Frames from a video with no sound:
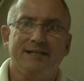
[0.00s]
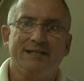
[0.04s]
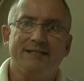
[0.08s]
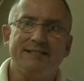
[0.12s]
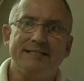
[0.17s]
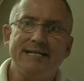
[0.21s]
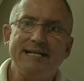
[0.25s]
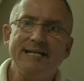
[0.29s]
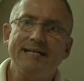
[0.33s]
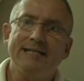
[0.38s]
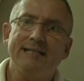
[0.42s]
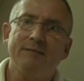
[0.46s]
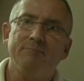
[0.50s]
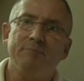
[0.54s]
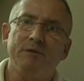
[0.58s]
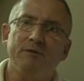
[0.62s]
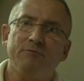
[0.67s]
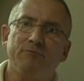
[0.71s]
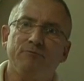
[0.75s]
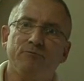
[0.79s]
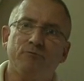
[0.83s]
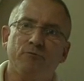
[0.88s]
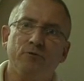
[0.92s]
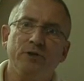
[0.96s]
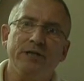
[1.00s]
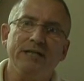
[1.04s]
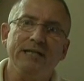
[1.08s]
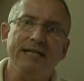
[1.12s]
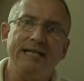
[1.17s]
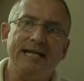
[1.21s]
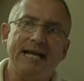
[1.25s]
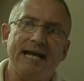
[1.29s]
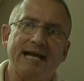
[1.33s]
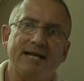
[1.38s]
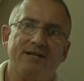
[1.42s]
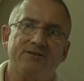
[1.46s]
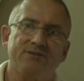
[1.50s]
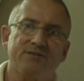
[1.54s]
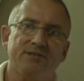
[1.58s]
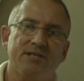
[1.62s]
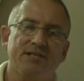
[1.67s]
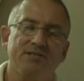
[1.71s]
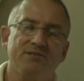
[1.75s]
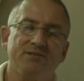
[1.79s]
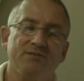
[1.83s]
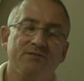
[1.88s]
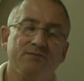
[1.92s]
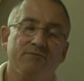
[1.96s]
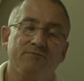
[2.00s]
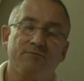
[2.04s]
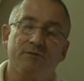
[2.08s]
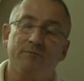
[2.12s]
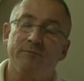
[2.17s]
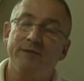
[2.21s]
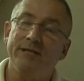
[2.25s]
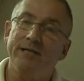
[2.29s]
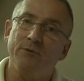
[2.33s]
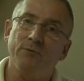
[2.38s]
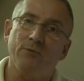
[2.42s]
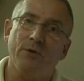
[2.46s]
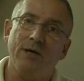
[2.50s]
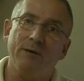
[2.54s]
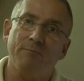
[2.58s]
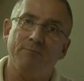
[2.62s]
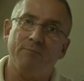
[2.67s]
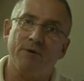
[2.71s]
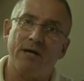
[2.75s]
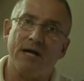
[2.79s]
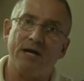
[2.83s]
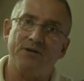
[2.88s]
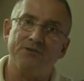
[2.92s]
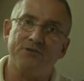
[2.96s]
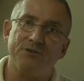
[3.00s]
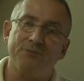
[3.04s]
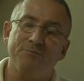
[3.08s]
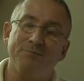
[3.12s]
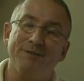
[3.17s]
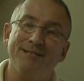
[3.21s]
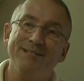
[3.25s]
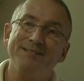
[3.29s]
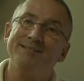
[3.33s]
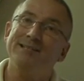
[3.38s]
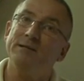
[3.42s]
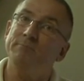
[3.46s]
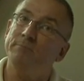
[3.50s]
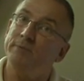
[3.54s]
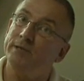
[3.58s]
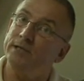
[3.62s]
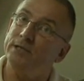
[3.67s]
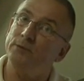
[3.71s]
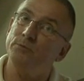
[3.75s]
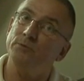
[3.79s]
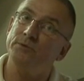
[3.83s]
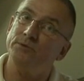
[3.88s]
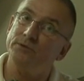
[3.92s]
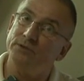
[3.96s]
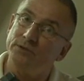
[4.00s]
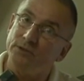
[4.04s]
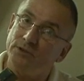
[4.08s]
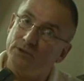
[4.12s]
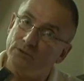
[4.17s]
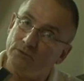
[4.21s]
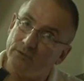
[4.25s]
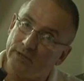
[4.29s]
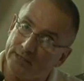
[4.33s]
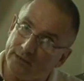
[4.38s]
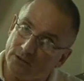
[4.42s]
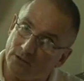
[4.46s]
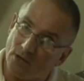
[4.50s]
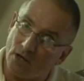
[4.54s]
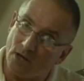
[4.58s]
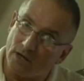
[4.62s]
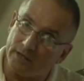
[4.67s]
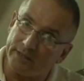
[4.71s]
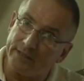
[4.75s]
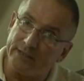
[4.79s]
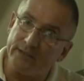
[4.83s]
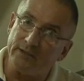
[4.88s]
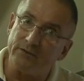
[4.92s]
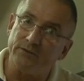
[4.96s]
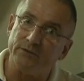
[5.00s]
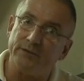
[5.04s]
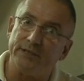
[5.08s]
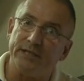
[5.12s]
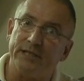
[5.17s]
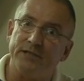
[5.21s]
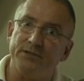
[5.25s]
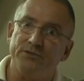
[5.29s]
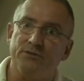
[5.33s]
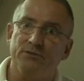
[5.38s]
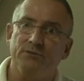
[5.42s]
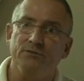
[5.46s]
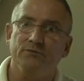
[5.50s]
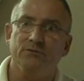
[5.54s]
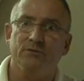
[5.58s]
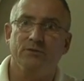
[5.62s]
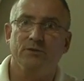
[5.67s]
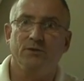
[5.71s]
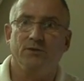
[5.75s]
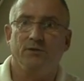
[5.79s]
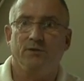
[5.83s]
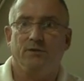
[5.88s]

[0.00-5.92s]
data can be freely accessed from any web browser by somebody with the correct login credentials.